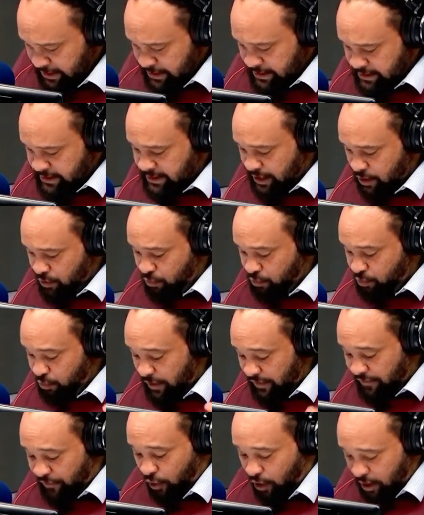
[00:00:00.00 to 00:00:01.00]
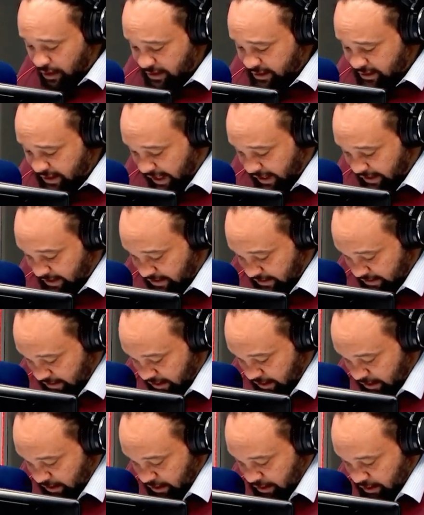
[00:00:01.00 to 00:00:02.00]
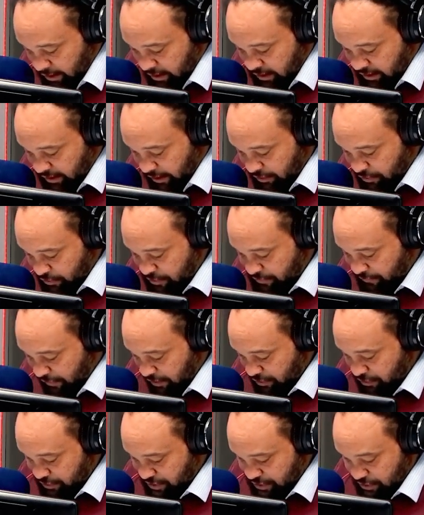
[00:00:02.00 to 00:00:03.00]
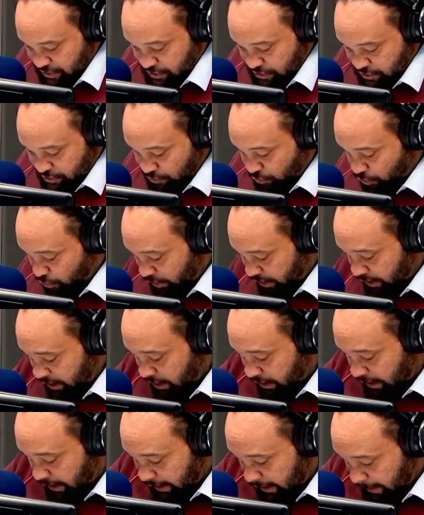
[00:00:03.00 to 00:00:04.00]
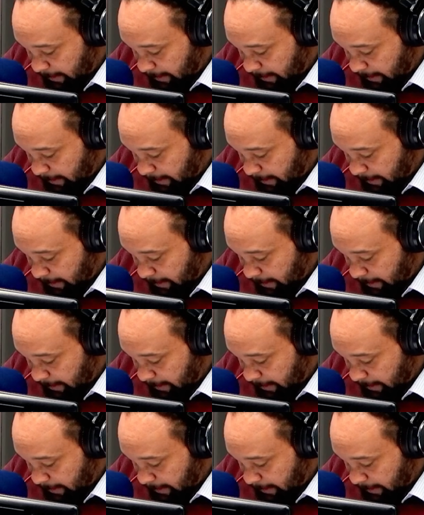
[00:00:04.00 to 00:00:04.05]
So we've contacted Janusz Walus's lawyer,